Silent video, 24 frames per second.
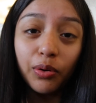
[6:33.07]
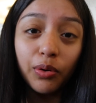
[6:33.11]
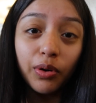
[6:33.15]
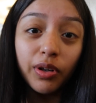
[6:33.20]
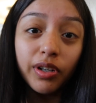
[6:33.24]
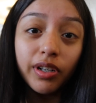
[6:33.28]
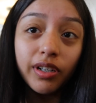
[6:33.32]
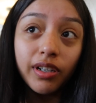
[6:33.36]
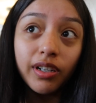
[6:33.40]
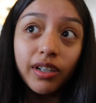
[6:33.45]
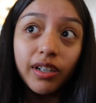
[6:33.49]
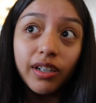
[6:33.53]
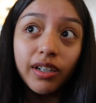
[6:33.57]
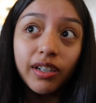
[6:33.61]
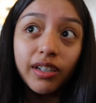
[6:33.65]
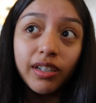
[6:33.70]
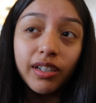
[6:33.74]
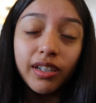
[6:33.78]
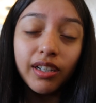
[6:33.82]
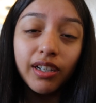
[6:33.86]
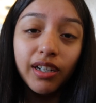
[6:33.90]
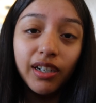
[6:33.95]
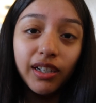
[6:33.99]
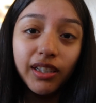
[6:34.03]

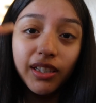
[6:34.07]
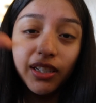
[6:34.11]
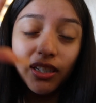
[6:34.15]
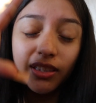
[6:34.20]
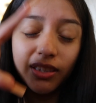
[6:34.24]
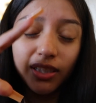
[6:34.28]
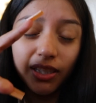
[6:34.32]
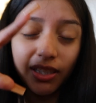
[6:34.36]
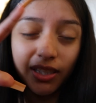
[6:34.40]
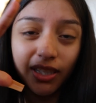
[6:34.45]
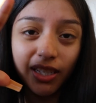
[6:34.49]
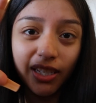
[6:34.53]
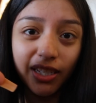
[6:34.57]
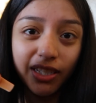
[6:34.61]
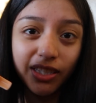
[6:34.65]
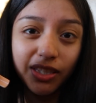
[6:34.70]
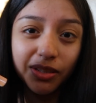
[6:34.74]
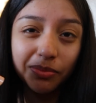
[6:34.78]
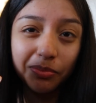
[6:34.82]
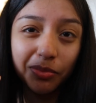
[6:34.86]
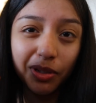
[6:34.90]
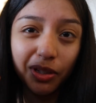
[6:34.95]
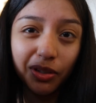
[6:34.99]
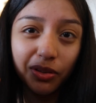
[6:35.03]
ordered the
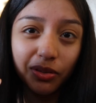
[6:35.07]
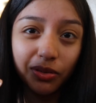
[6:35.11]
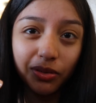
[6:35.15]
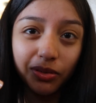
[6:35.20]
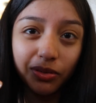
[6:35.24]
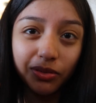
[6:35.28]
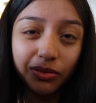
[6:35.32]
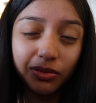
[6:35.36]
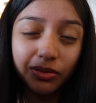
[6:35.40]
kids' meal,